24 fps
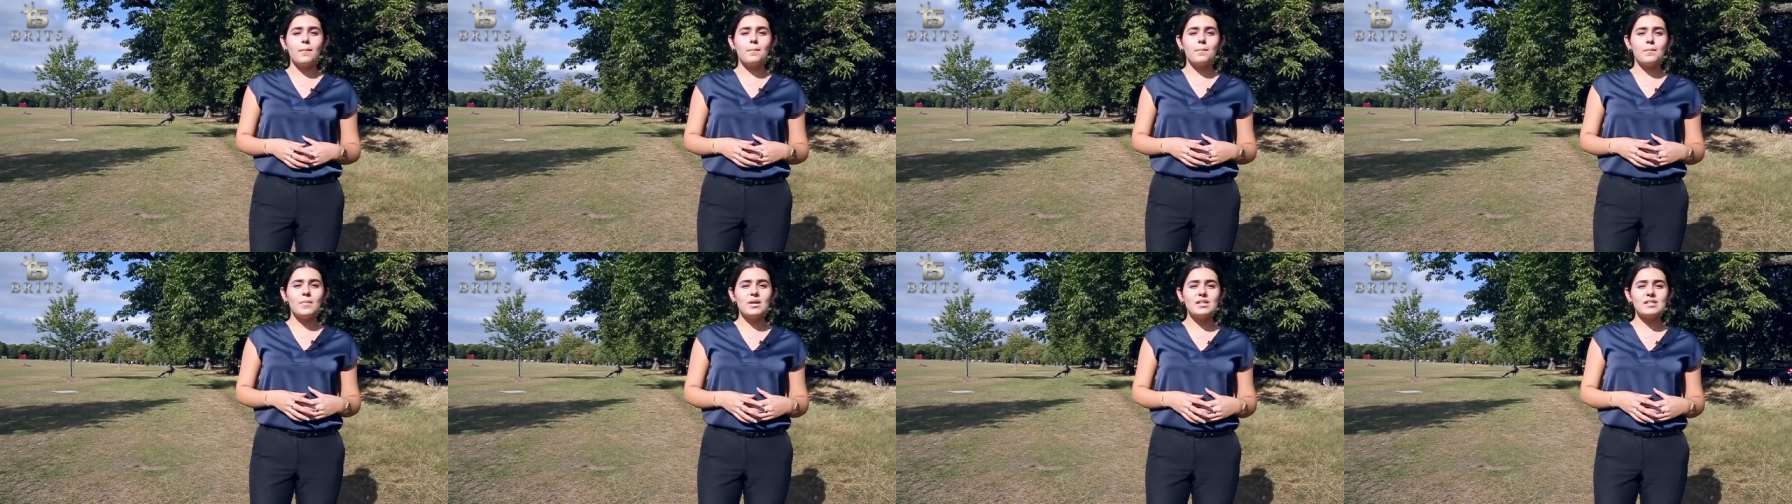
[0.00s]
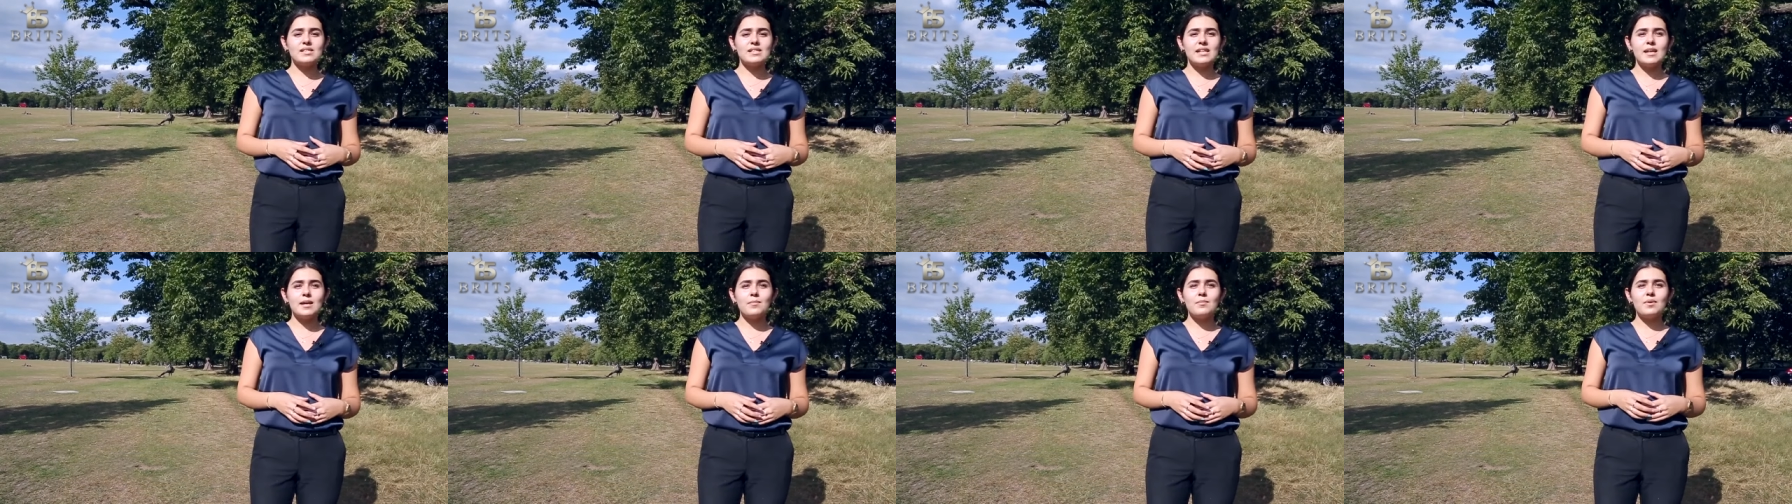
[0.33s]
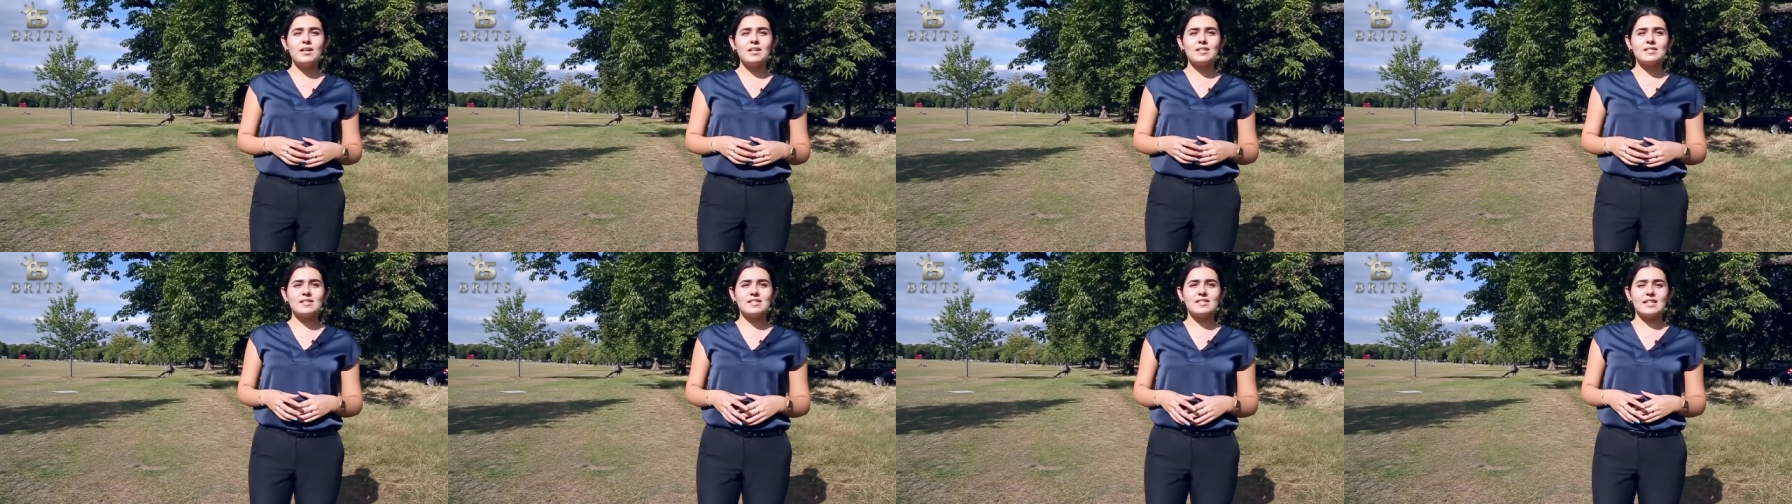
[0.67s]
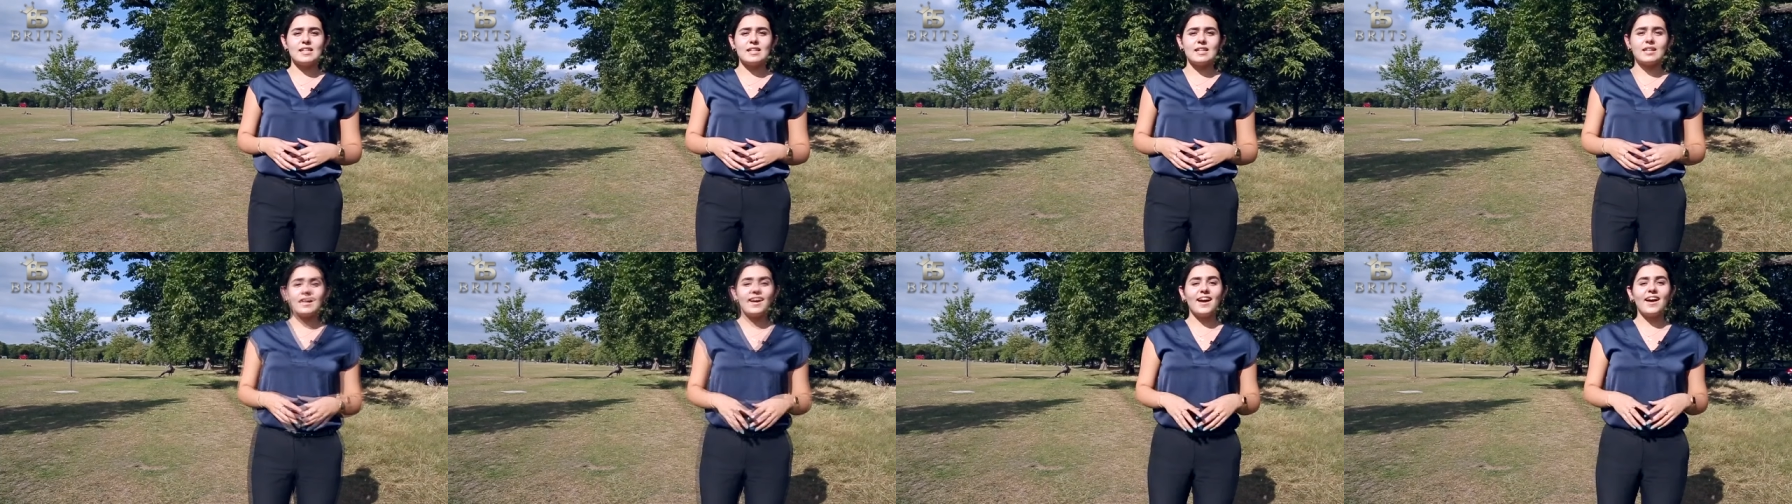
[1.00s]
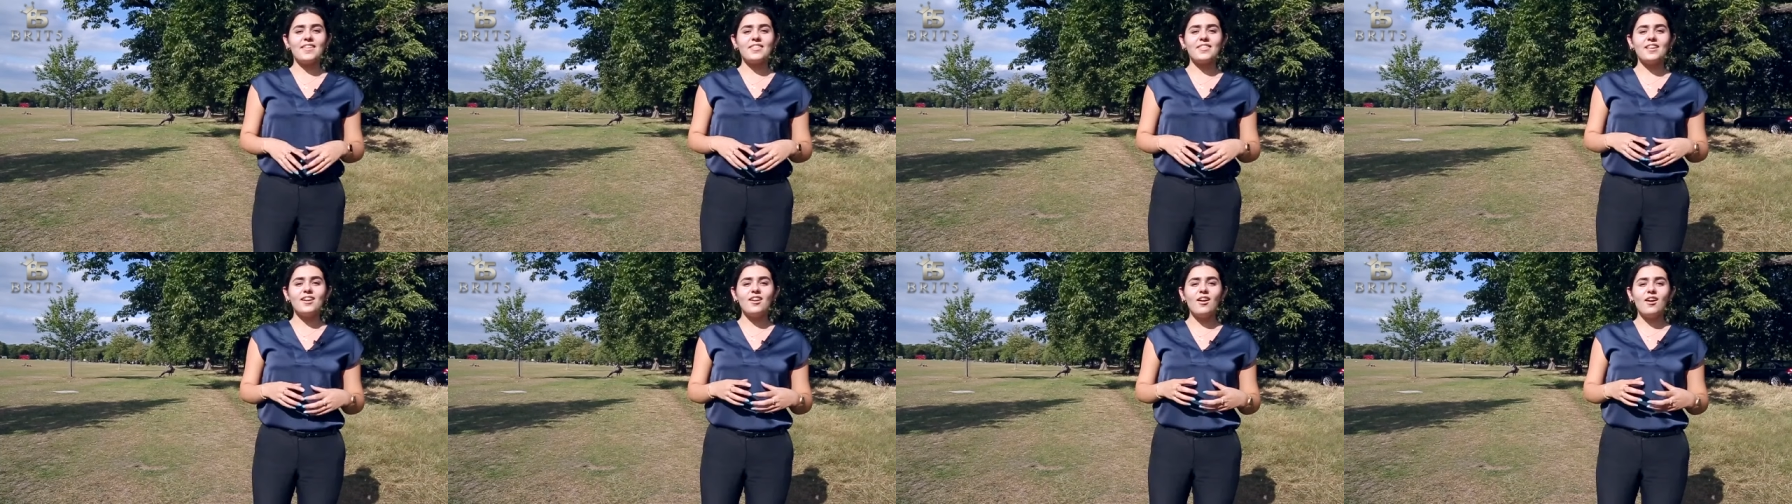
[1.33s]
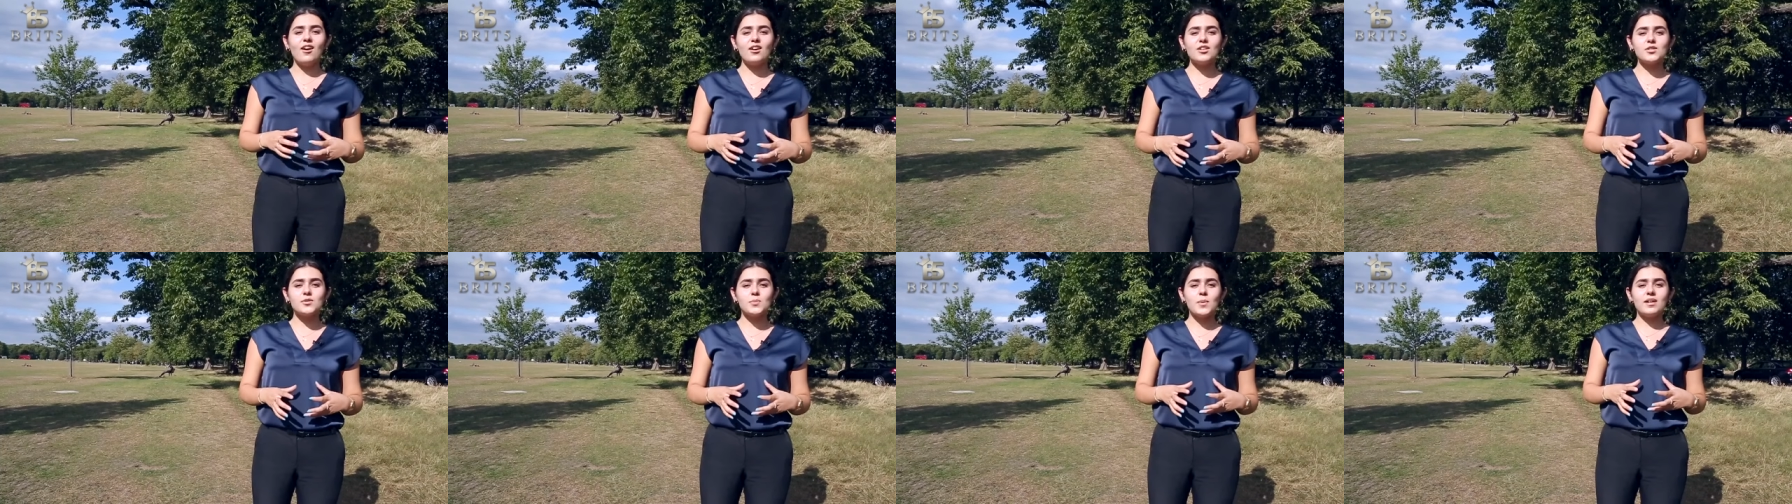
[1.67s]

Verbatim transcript: Muslim and Sikh, and the last